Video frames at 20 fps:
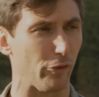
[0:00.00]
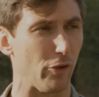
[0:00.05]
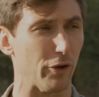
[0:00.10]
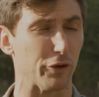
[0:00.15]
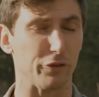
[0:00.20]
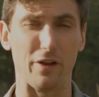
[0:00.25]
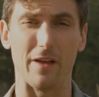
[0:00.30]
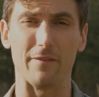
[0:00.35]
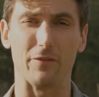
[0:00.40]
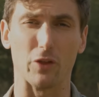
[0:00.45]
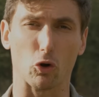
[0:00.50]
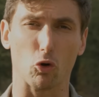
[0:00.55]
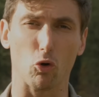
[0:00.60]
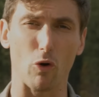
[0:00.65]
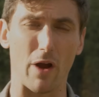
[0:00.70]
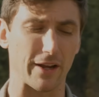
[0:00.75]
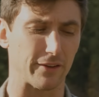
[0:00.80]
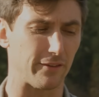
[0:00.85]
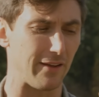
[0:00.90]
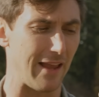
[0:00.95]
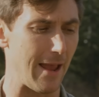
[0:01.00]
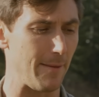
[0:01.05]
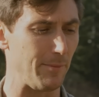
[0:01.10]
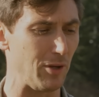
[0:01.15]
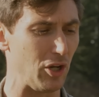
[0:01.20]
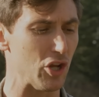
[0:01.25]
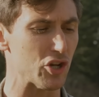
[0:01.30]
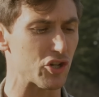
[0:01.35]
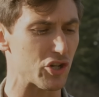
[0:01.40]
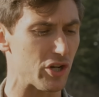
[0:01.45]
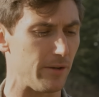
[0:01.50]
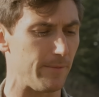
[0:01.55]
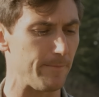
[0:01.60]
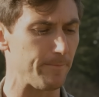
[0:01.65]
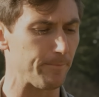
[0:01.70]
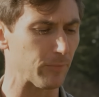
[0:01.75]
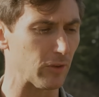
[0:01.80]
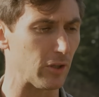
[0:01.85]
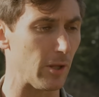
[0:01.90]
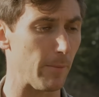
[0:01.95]
as long as you have the correct
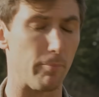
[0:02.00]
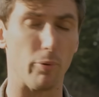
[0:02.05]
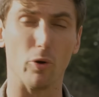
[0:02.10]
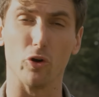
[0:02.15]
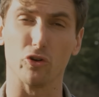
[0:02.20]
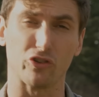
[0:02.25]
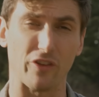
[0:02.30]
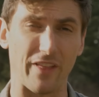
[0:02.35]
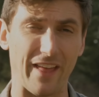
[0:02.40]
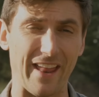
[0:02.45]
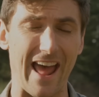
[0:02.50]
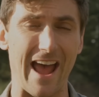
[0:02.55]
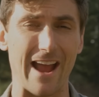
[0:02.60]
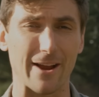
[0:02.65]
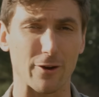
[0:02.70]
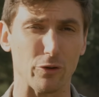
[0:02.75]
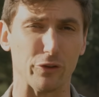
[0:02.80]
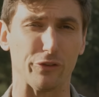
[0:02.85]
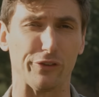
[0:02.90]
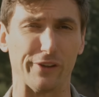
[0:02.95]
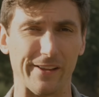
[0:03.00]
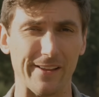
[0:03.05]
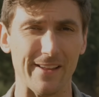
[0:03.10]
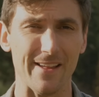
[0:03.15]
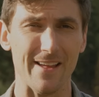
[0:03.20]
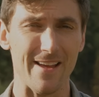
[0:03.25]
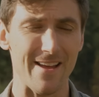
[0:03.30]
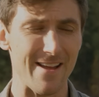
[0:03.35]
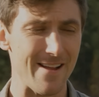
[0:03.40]
ammunition to push that accuracy,